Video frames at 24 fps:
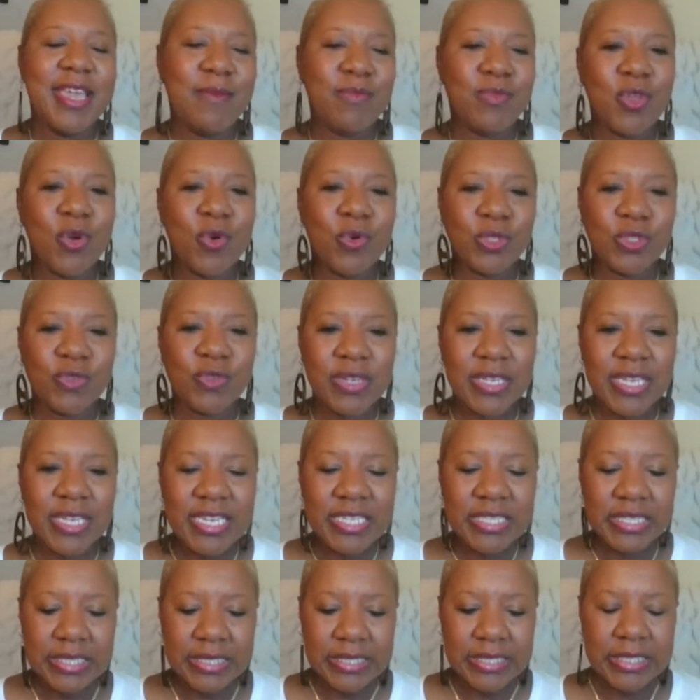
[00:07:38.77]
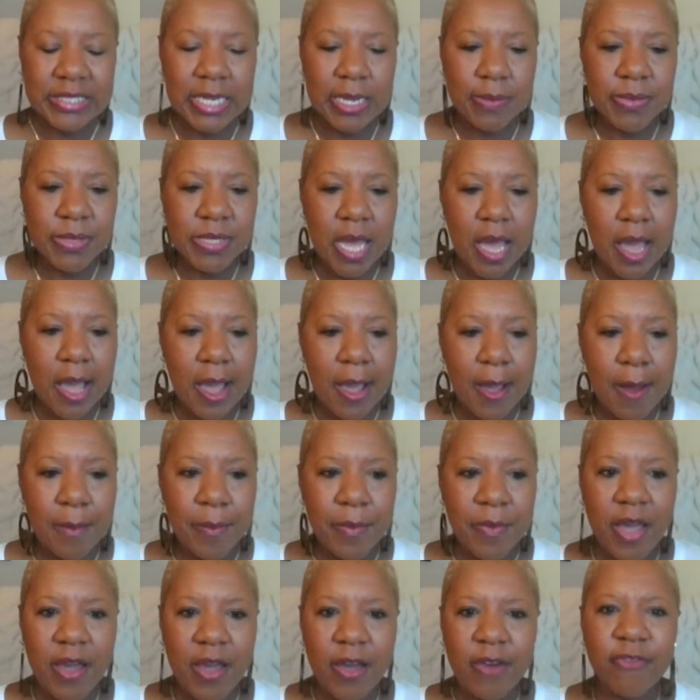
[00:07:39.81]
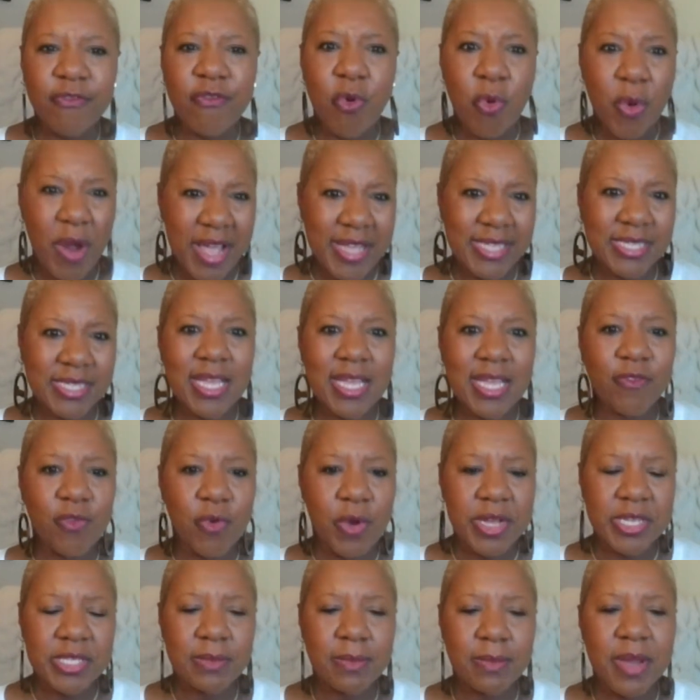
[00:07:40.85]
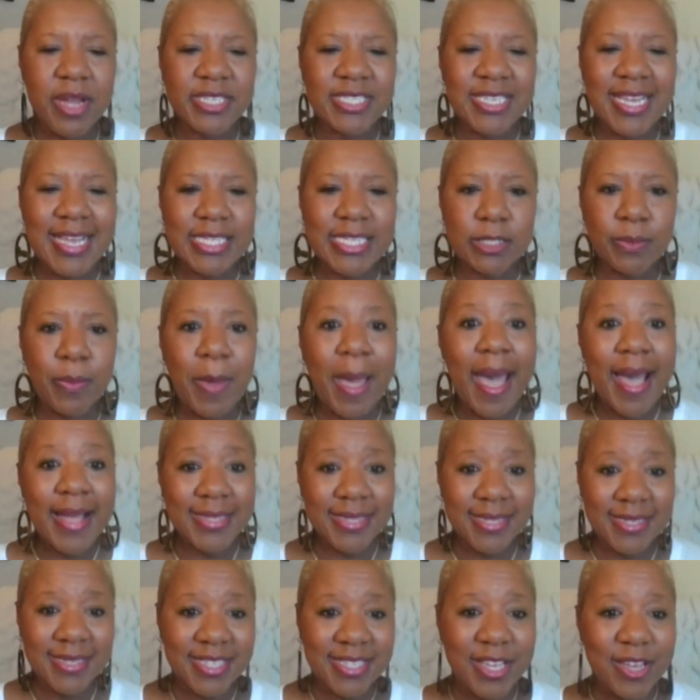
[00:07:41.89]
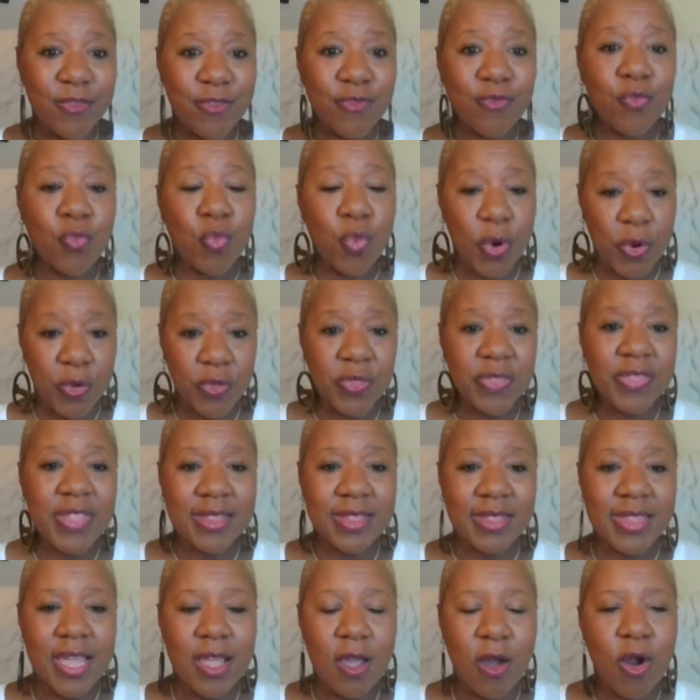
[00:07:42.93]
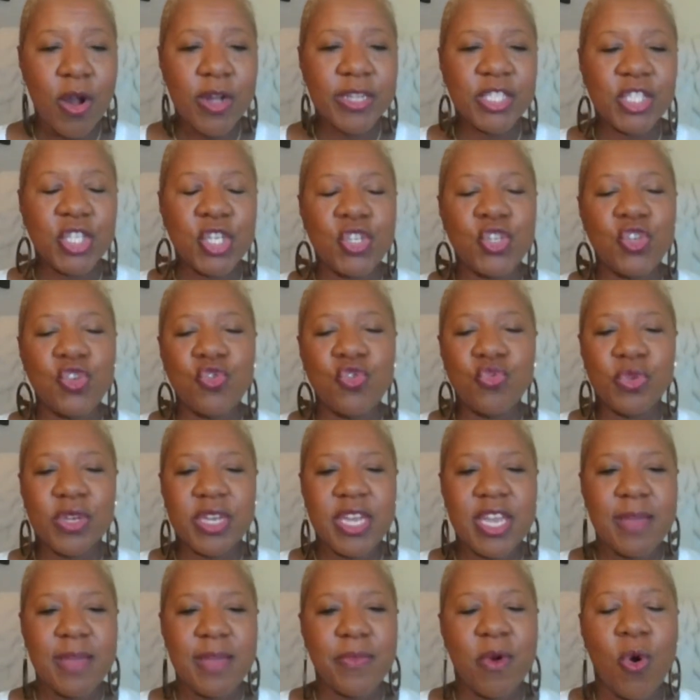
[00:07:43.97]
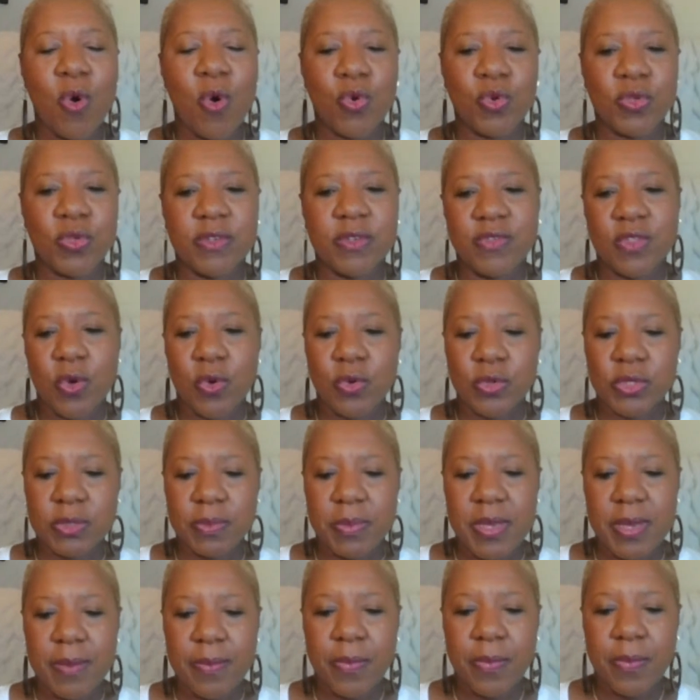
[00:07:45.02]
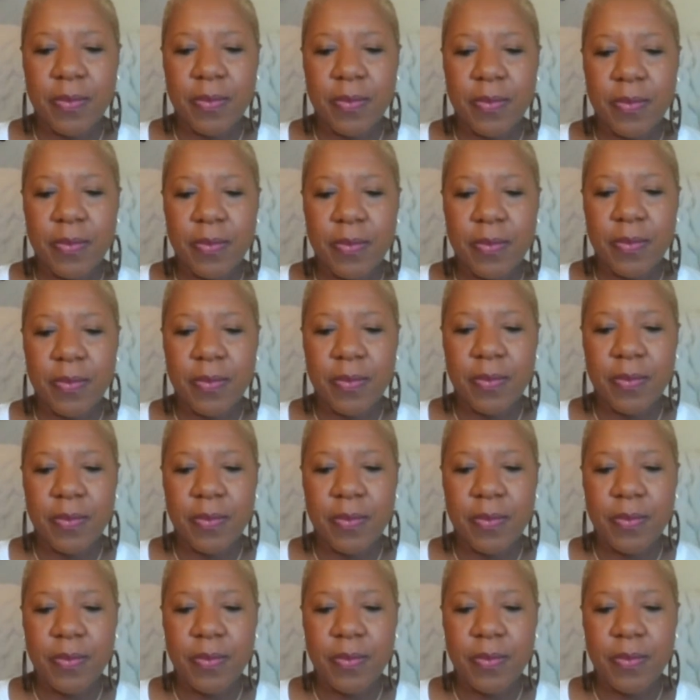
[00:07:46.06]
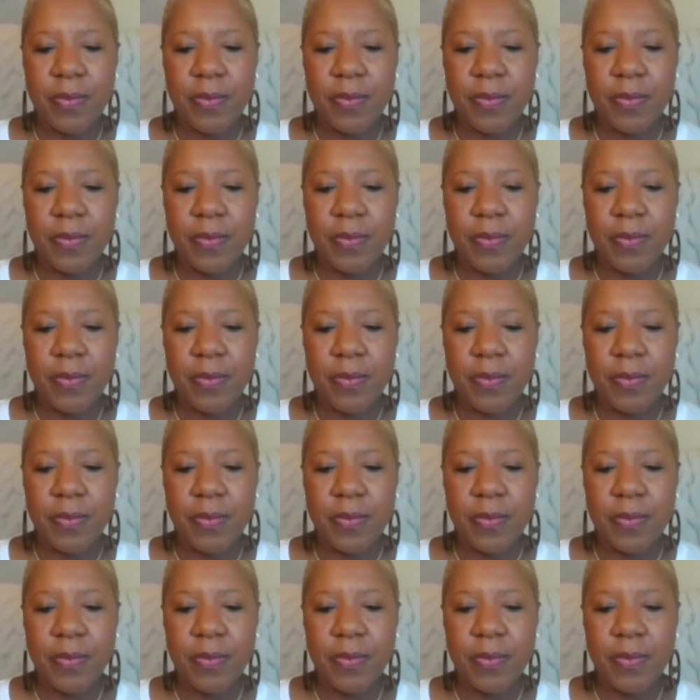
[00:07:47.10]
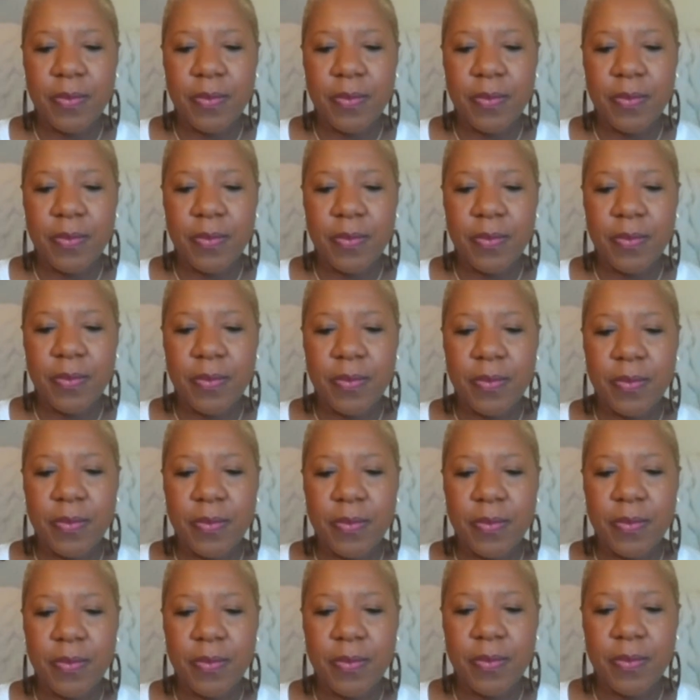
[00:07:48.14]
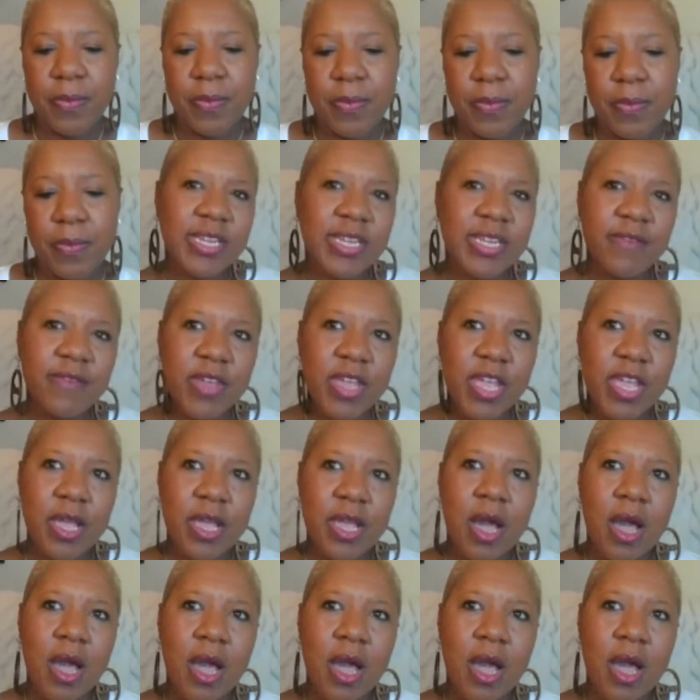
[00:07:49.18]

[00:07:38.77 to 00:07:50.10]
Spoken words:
those relationships, for as much as positive worth that they are to you. Keep a hold of those people. Let me see, but yes, I remember when we were living